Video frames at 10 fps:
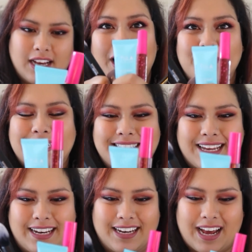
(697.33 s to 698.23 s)
I'm
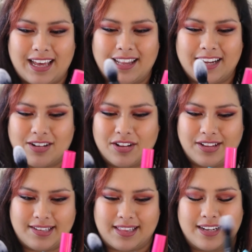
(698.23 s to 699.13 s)
excited. I like all
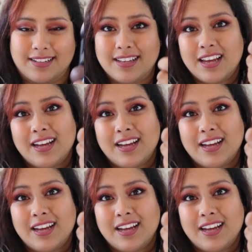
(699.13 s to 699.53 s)
these things.